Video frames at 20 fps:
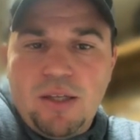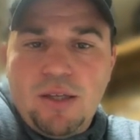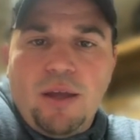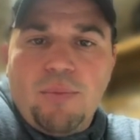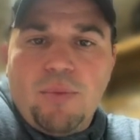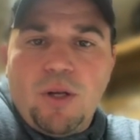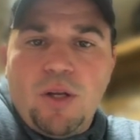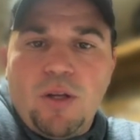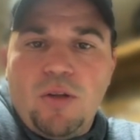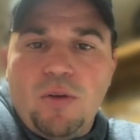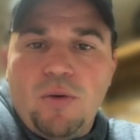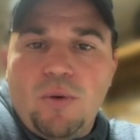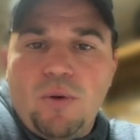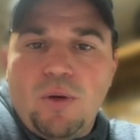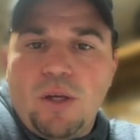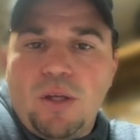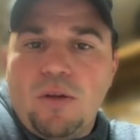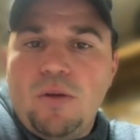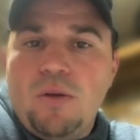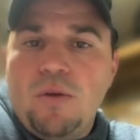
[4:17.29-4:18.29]
I'm going to do
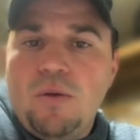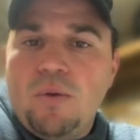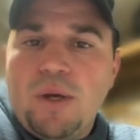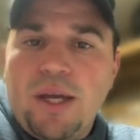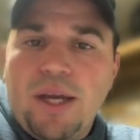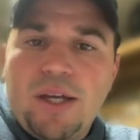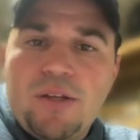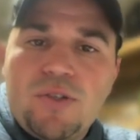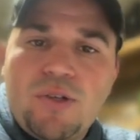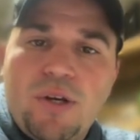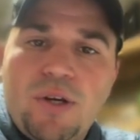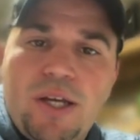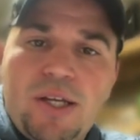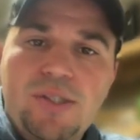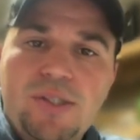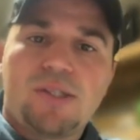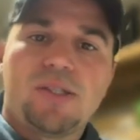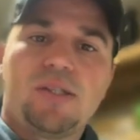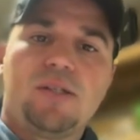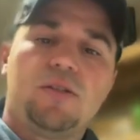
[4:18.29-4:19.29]
a new
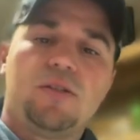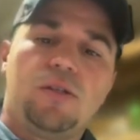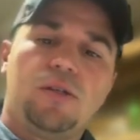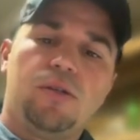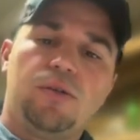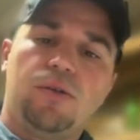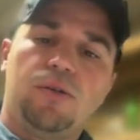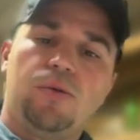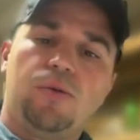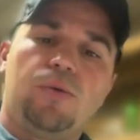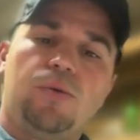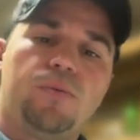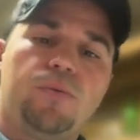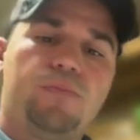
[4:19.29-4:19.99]
address and do